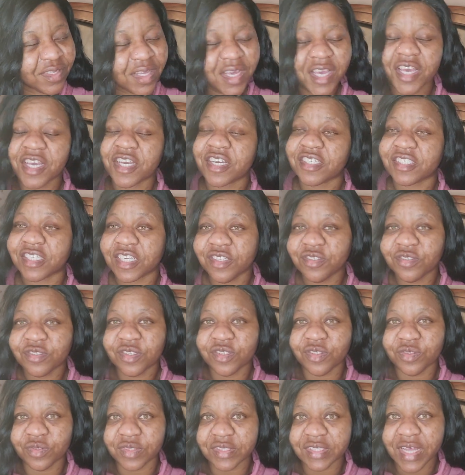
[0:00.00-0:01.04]
because I used to
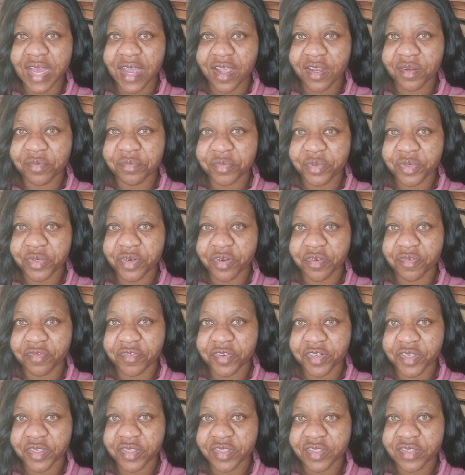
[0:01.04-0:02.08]
use that computer
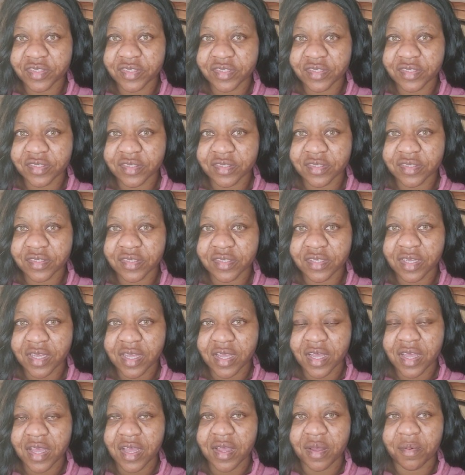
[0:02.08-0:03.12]
first,
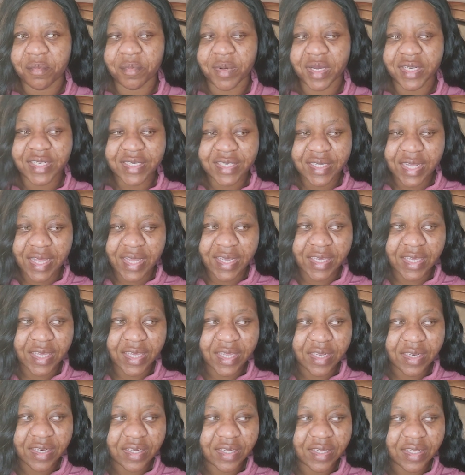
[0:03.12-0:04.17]
but I didn't like
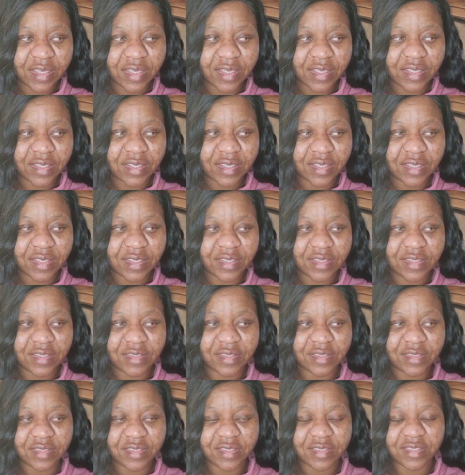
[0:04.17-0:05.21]
it.
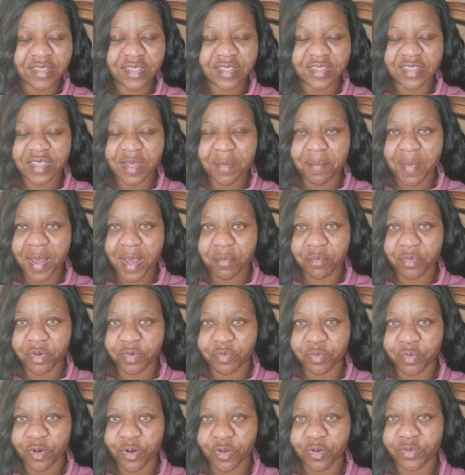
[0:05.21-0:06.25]
This is a MacBook
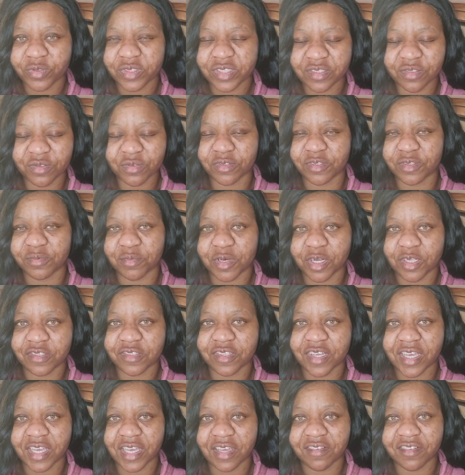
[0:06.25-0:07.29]
Pro. It was too small,
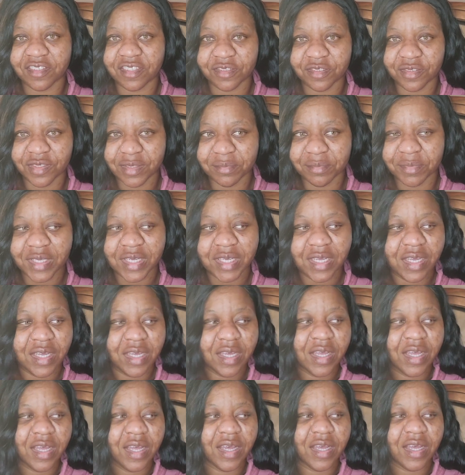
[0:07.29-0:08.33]
so I gave it to him,
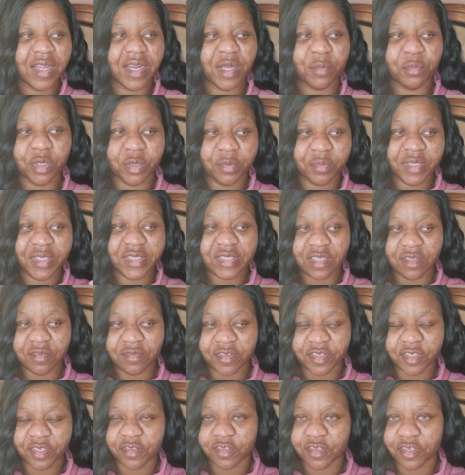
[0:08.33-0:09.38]
and I bought myself
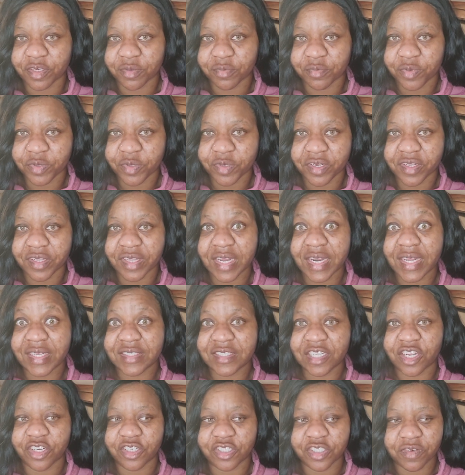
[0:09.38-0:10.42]
another computer that I
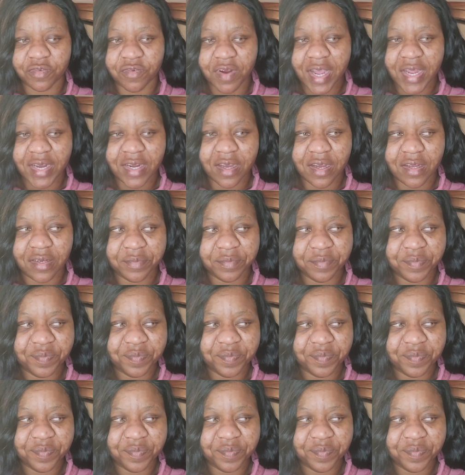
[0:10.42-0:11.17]
started to write on.